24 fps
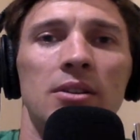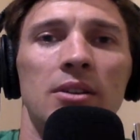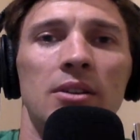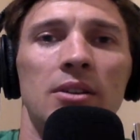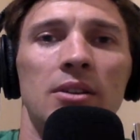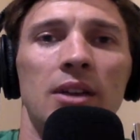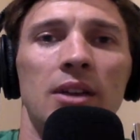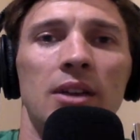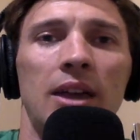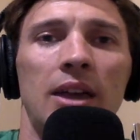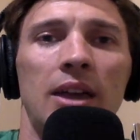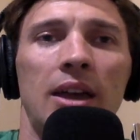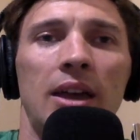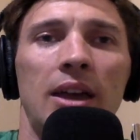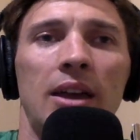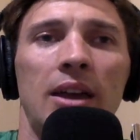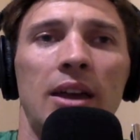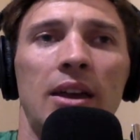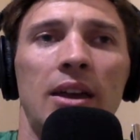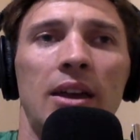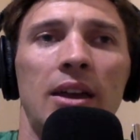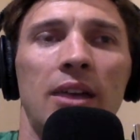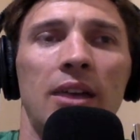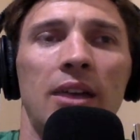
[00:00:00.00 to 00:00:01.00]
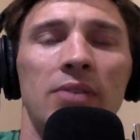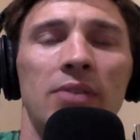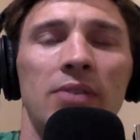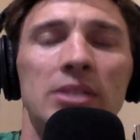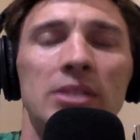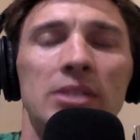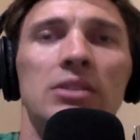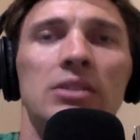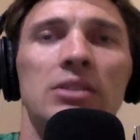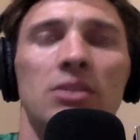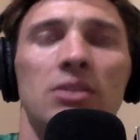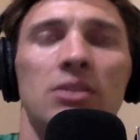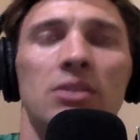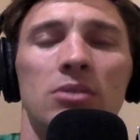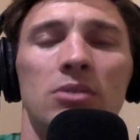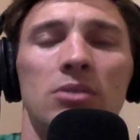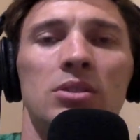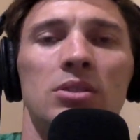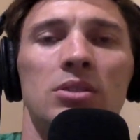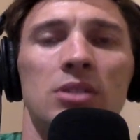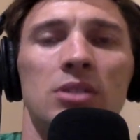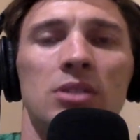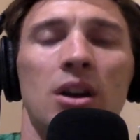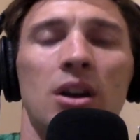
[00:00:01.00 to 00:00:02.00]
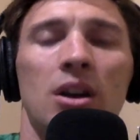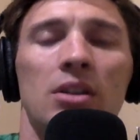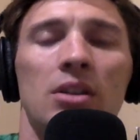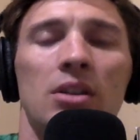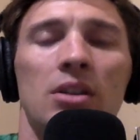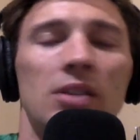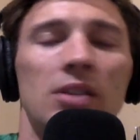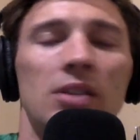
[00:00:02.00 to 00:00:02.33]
and I've listened to coaches talk,